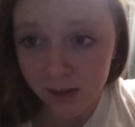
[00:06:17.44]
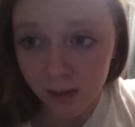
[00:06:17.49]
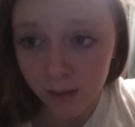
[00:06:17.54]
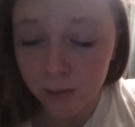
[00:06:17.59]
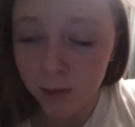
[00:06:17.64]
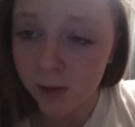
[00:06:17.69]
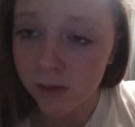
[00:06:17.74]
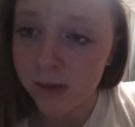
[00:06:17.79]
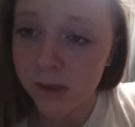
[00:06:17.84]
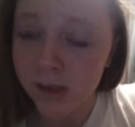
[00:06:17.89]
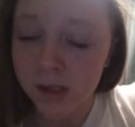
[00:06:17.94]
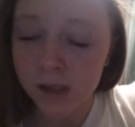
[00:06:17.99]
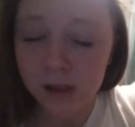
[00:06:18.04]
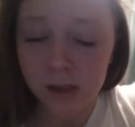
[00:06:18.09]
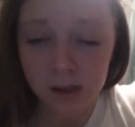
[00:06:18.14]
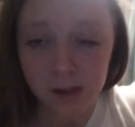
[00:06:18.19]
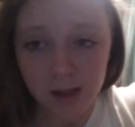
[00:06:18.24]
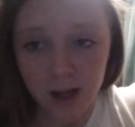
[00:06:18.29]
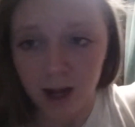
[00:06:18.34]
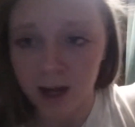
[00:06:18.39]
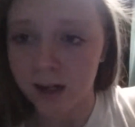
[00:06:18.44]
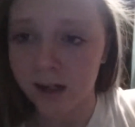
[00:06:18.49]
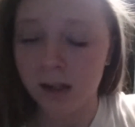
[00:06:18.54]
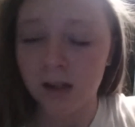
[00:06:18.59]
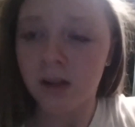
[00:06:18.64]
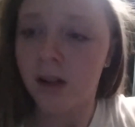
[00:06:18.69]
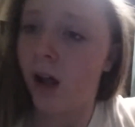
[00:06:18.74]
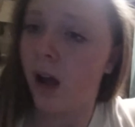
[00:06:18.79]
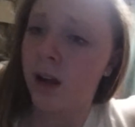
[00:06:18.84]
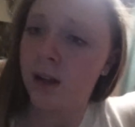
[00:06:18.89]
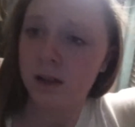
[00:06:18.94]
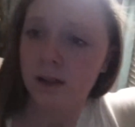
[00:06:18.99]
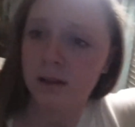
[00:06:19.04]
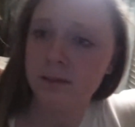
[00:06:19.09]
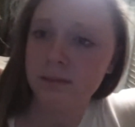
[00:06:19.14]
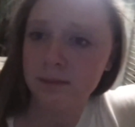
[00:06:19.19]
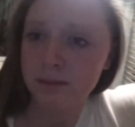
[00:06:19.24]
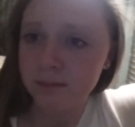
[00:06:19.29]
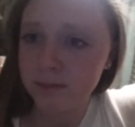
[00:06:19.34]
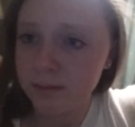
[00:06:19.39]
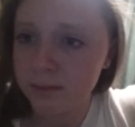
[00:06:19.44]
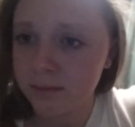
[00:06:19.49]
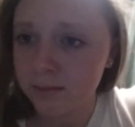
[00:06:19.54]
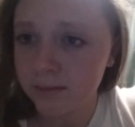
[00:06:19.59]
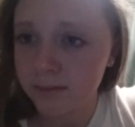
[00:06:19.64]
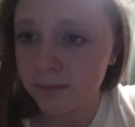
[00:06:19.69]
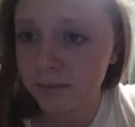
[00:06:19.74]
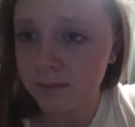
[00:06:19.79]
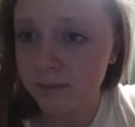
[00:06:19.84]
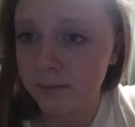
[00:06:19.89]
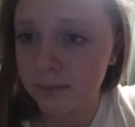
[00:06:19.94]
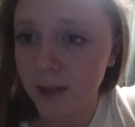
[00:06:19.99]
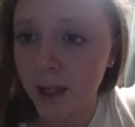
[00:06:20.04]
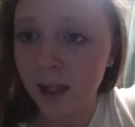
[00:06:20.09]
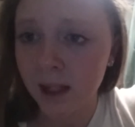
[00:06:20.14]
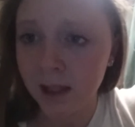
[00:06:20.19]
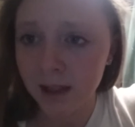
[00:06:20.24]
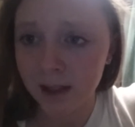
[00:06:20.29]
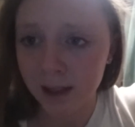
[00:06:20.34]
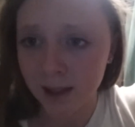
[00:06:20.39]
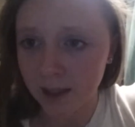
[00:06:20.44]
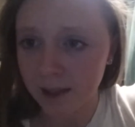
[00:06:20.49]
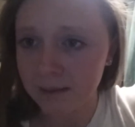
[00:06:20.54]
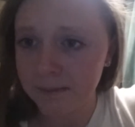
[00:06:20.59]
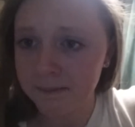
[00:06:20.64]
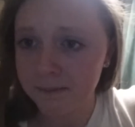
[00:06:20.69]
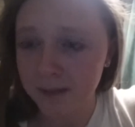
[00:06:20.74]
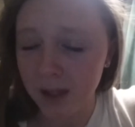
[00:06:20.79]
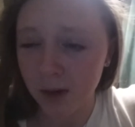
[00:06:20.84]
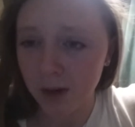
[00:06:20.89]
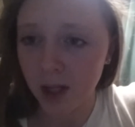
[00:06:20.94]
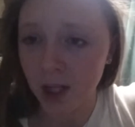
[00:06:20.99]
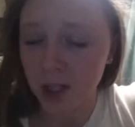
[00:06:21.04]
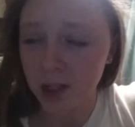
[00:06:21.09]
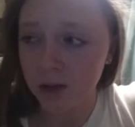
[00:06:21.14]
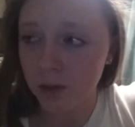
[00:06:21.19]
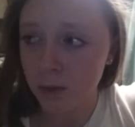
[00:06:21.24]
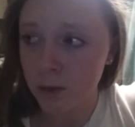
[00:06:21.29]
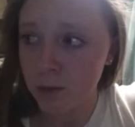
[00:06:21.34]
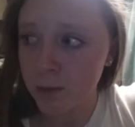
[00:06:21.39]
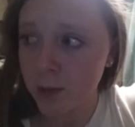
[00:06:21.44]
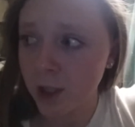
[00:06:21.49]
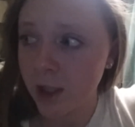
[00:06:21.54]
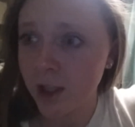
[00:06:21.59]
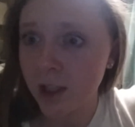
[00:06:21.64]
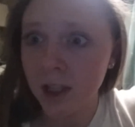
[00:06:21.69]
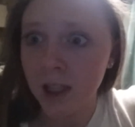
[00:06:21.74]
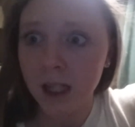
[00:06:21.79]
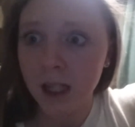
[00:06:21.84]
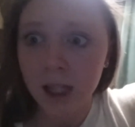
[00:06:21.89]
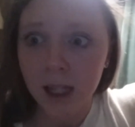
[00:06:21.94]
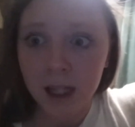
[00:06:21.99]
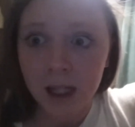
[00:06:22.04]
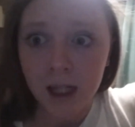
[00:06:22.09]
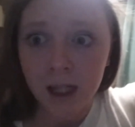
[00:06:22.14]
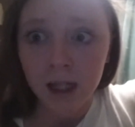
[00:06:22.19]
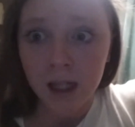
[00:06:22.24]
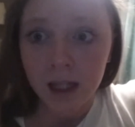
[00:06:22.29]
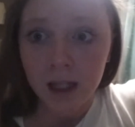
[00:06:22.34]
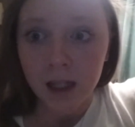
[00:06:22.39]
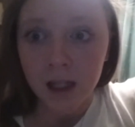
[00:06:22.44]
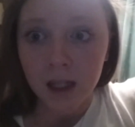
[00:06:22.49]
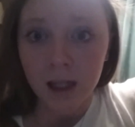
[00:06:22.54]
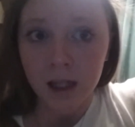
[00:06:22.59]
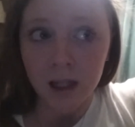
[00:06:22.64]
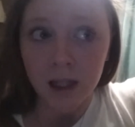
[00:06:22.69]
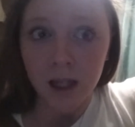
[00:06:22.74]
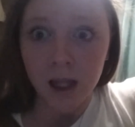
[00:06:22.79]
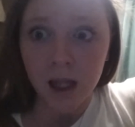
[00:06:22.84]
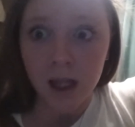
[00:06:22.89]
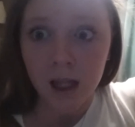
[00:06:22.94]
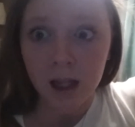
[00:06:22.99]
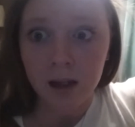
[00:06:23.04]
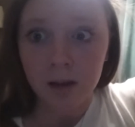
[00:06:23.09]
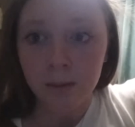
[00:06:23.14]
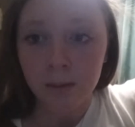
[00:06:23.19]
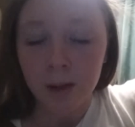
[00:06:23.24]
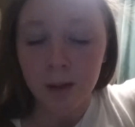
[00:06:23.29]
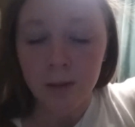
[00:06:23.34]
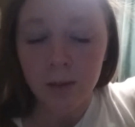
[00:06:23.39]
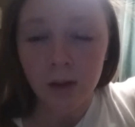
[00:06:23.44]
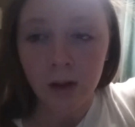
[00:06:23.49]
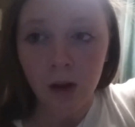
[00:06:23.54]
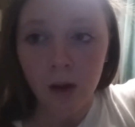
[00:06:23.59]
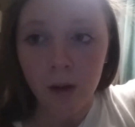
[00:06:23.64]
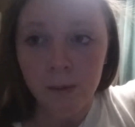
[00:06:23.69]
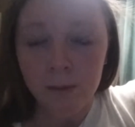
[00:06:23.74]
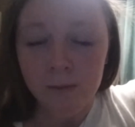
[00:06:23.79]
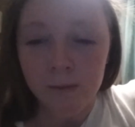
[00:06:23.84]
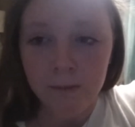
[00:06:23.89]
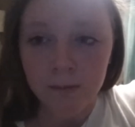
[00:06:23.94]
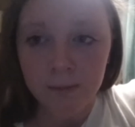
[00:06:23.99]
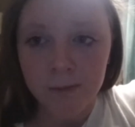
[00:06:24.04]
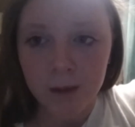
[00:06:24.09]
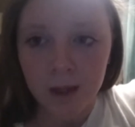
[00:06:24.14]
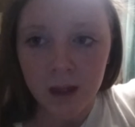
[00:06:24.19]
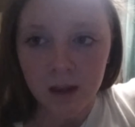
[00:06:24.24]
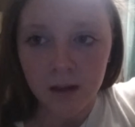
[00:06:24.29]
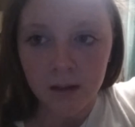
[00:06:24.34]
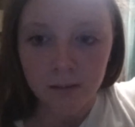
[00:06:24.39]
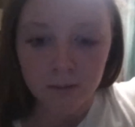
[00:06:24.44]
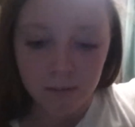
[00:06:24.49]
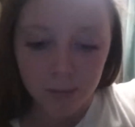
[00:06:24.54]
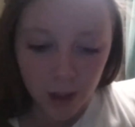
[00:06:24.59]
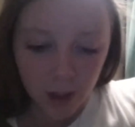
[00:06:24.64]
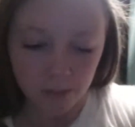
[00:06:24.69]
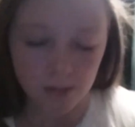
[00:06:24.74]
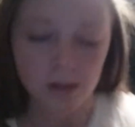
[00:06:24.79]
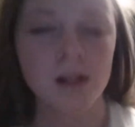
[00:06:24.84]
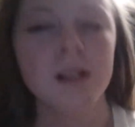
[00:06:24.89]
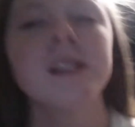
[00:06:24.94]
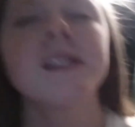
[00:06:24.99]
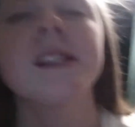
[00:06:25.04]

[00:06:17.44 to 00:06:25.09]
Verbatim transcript: almost nine o'clock. Yeah, now I gotta do homework, and maybe I'll get, be able